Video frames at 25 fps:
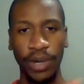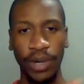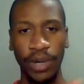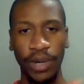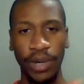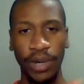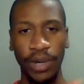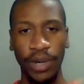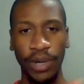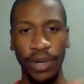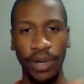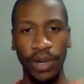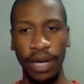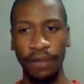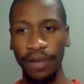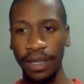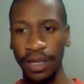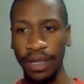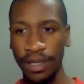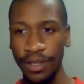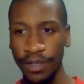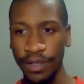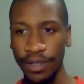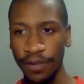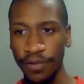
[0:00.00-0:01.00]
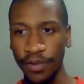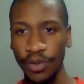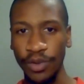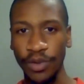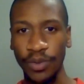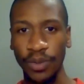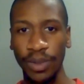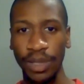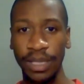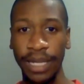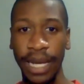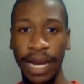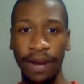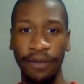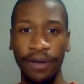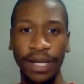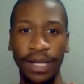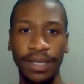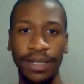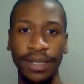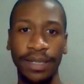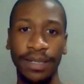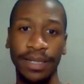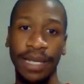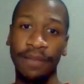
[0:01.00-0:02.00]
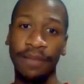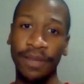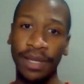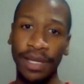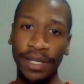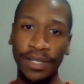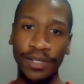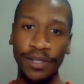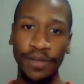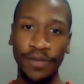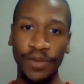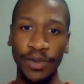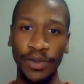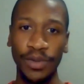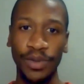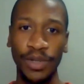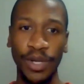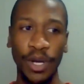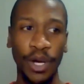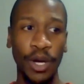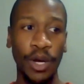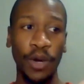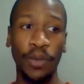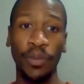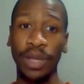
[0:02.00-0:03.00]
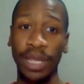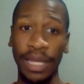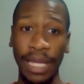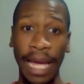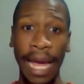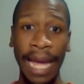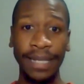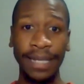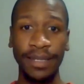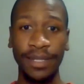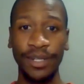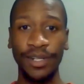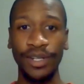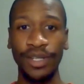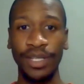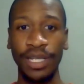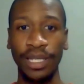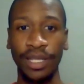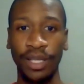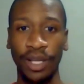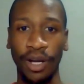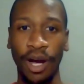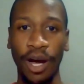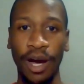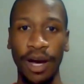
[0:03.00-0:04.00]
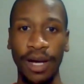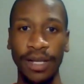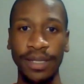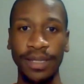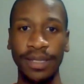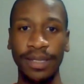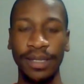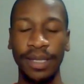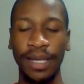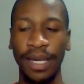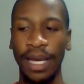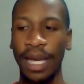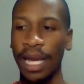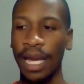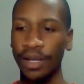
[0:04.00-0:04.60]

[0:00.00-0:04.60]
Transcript: So having interviews with directors, having interviews with actors and the cast,